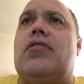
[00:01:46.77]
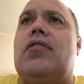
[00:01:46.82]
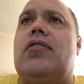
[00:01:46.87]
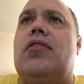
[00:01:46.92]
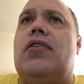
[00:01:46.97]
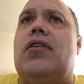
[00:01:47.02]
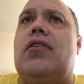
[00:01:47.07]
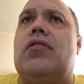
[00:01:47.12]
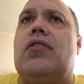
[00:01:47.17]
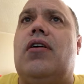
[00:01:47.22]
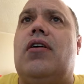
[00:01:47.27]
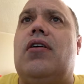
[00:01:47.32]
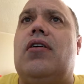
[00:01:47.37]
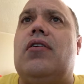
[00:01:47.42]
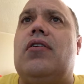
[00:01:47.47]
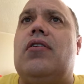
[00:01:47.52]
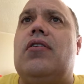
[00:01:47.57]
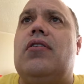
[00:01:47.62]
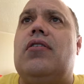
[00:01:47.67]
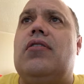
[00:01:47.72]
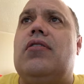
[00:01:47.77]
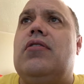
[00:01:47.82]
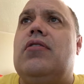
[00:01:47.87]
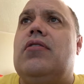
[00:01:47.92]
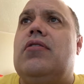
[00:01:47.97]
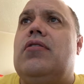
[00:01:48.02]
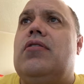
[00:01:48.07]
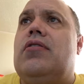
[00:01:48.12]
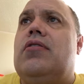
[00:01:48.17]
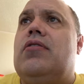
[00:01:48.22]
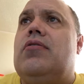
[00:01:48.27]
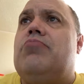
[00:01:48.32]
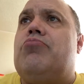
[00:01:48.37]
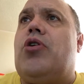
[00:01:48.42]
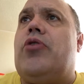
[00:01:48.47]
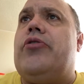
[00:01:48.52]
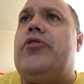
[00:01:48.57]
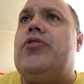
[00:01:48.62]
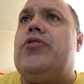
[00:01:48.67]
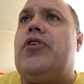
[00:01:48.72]
I don't know how long.
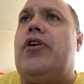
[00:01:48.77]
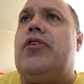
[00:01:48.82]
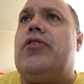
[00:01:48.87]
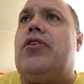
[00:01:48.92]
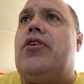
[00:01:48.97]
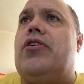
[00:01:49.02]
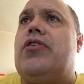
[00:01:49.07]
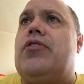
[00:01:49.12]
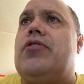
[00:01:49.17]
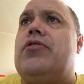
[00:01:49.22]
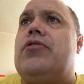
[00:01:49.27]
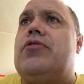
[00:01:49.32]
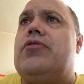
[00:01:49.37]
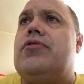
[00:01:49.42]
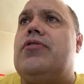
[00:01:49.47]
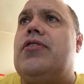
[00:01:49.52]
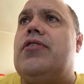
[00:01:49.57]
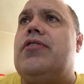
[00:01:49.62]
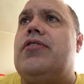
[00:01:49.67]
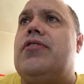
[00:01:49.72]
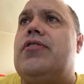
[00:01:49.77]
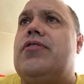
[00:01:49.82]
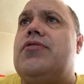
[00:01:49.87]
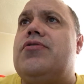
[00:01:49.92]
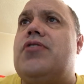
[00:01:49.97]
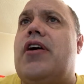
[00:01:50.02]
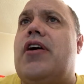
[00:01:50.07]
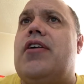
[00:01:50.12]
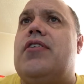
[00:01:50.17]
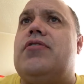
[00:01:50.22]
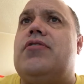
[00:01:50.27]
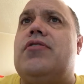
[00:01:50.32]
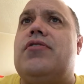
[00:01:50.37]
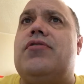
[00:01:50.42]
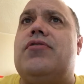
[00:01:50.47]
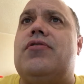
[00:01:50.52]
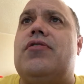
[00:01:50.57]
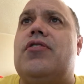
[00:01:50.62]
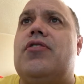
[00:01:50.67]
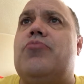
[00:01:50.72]
Probably a lot longer than the
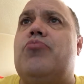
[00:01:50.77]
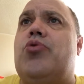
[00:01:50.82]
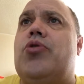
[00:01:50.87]
scientists